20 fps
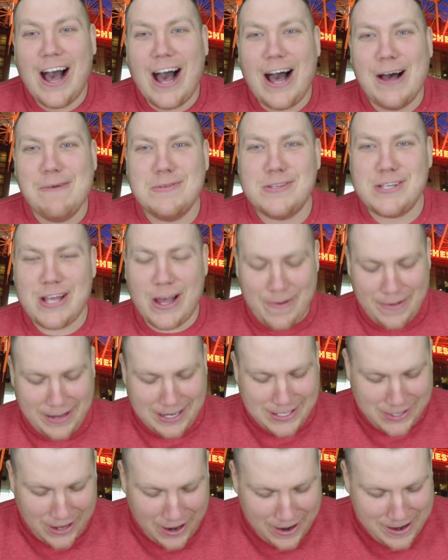I'm so
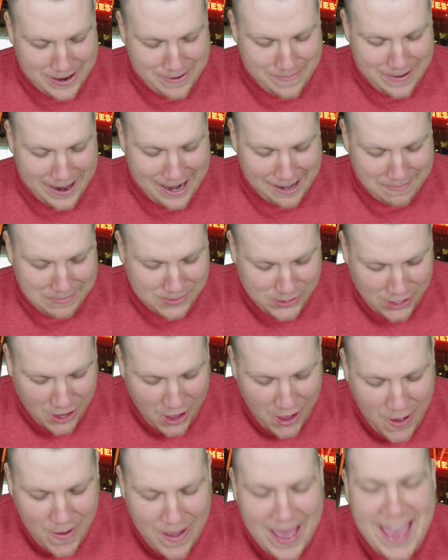excited, man. I'm
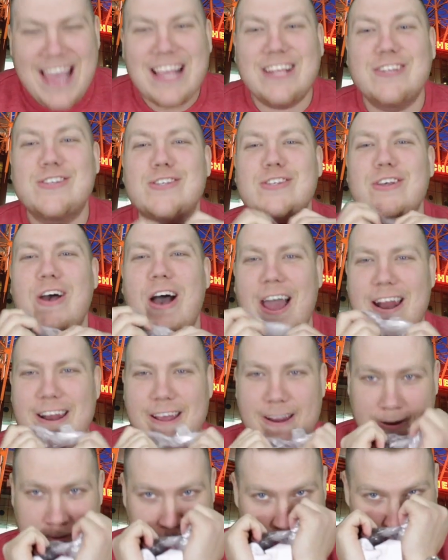so
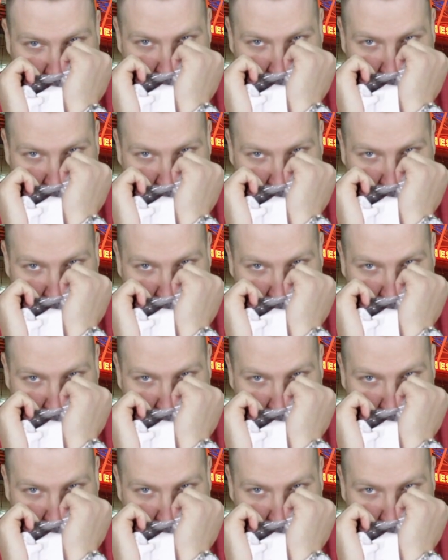excited.